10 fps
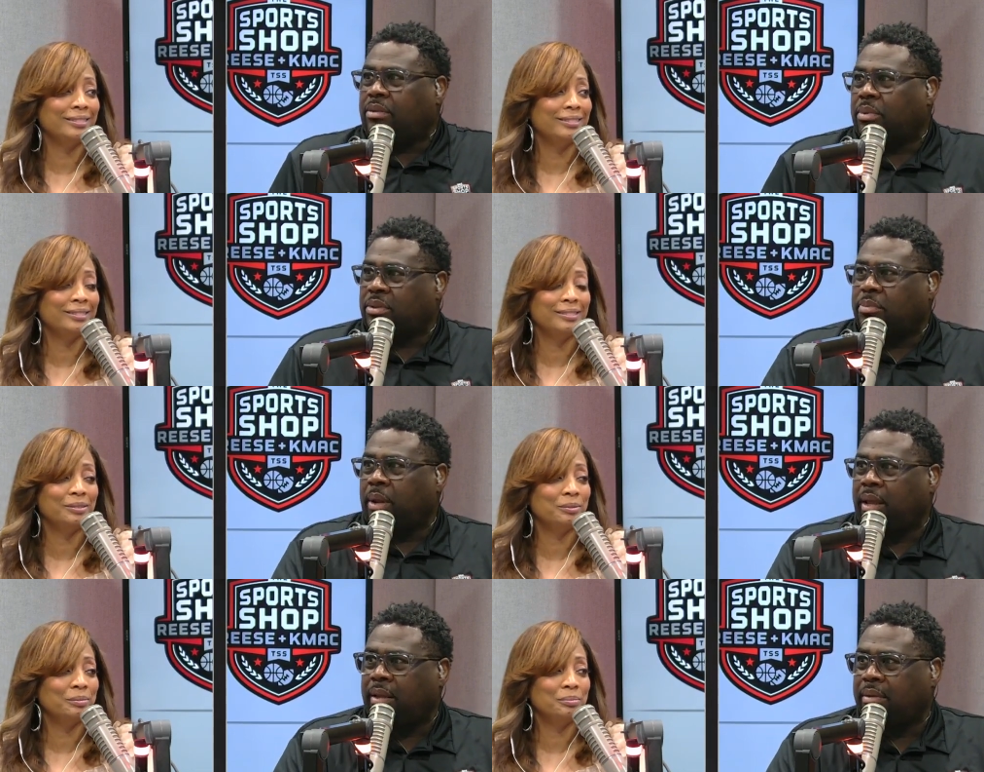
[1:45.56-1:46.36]
Speaker 1: wants to
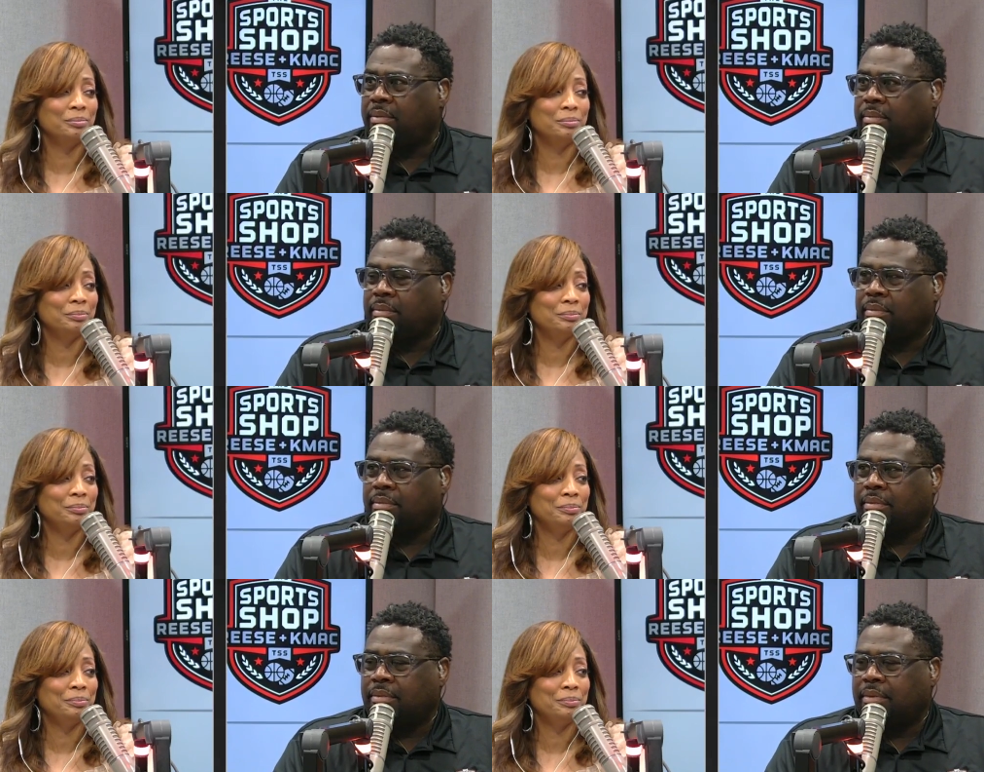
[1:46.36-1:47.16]
play. mm
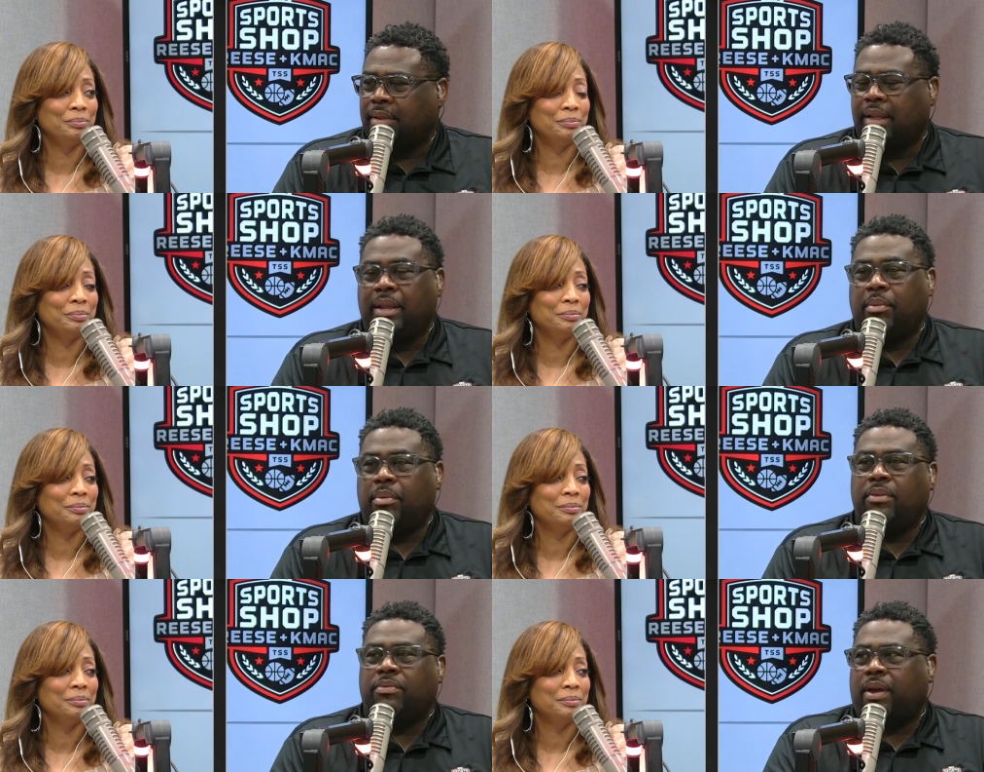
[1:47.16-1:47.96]
And then they went
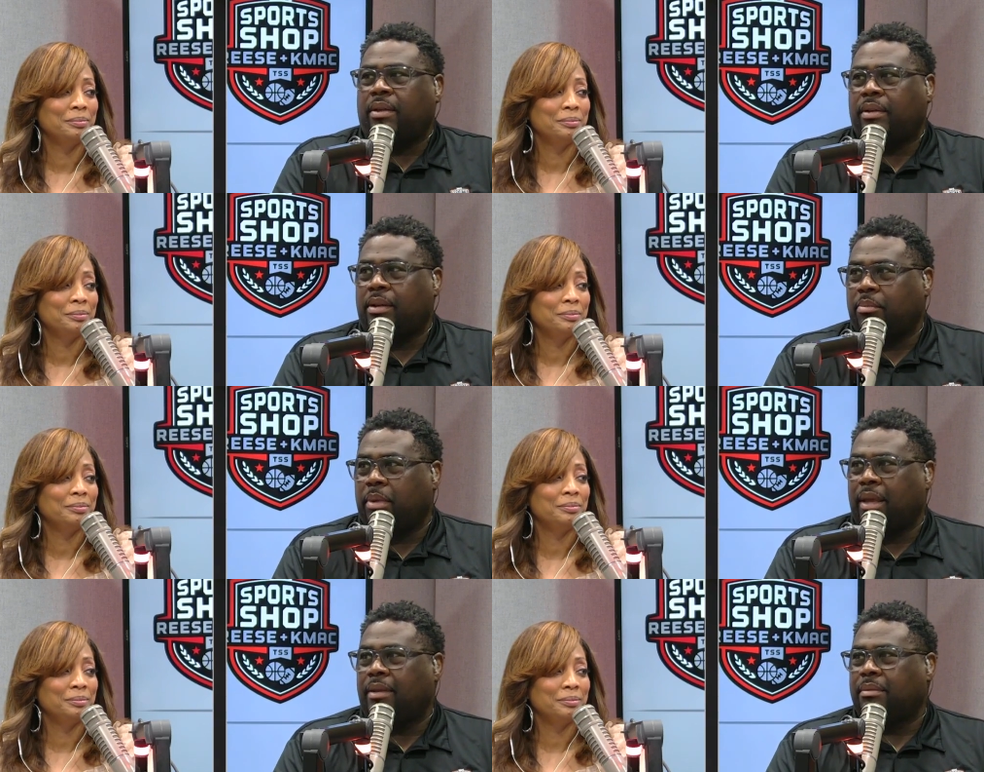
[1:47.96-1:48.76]
and found a little man,